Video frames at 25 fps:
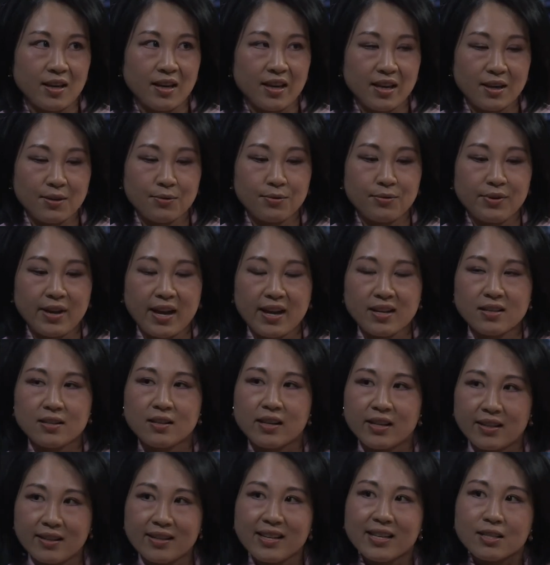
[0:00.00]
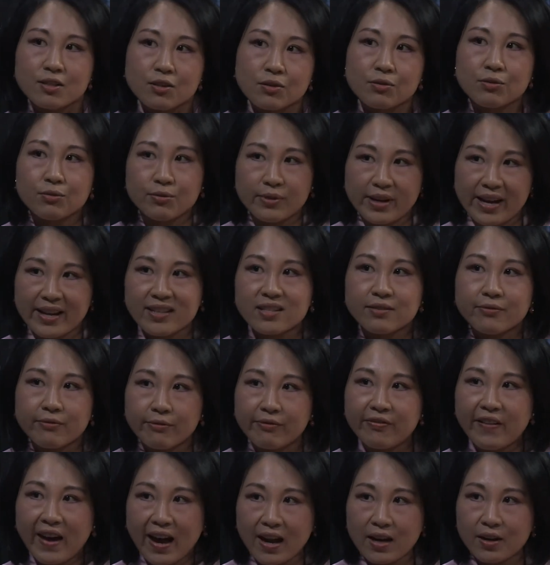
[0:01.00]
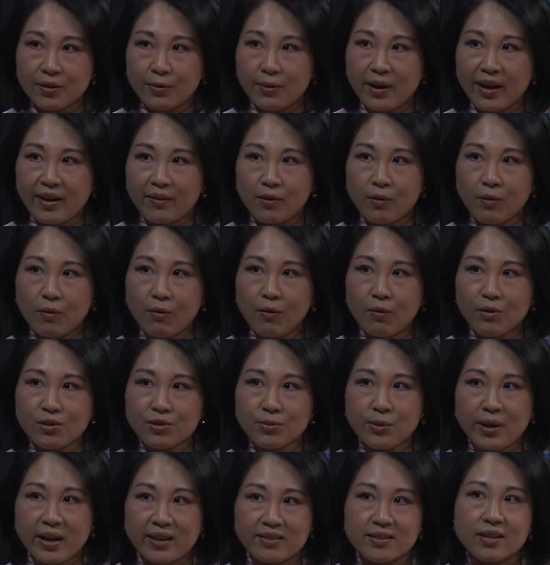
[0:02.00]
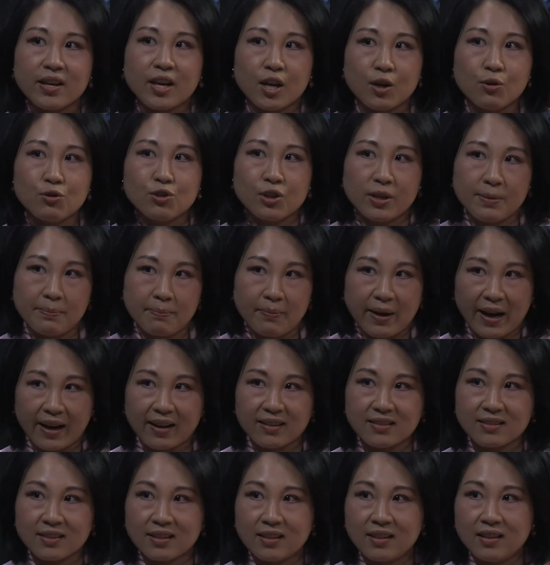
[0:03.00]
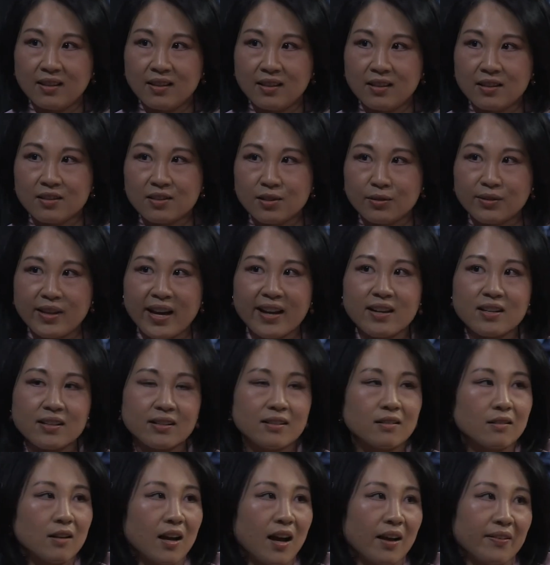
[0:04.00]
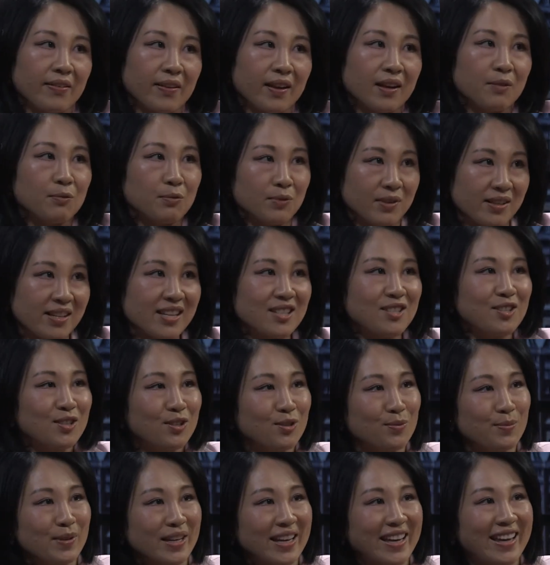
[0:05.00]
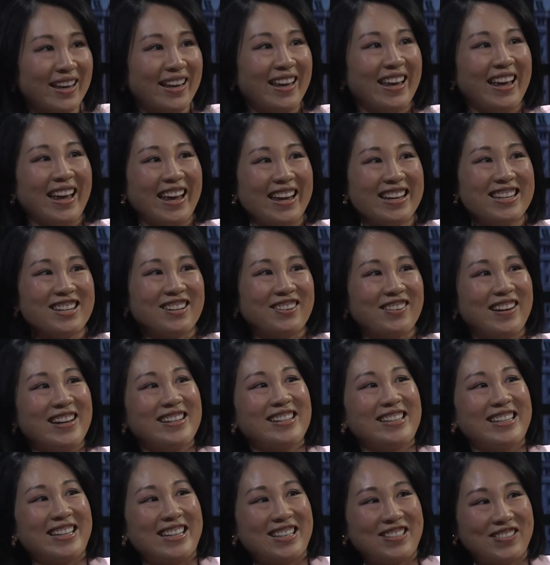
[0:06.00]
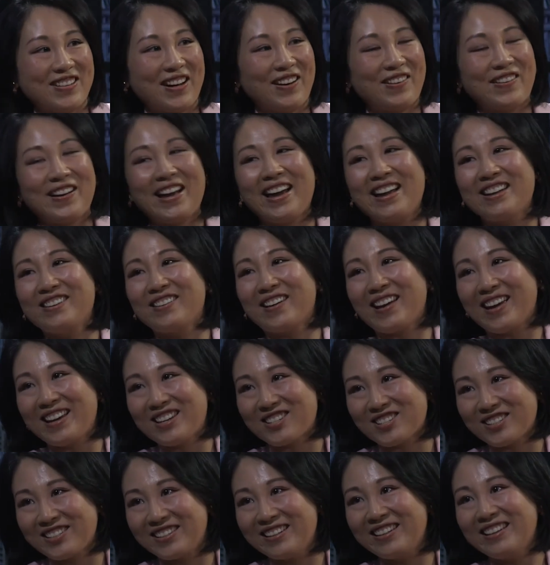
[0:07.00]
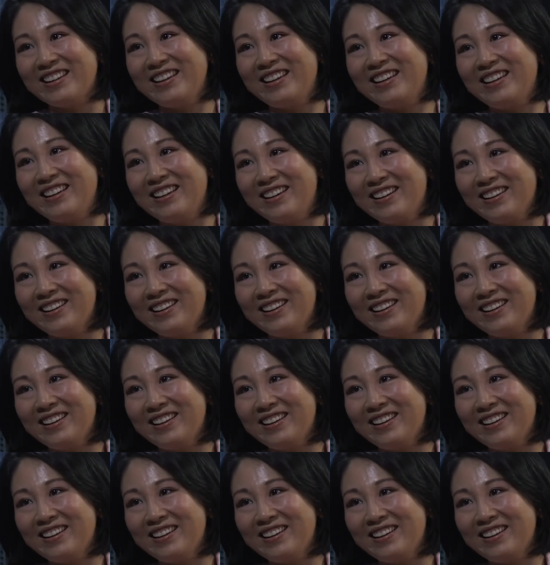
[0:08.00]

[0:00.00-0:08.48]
It needs to create value and also has huge impact. So that, I think, needs to be integrated into our education. Yeah.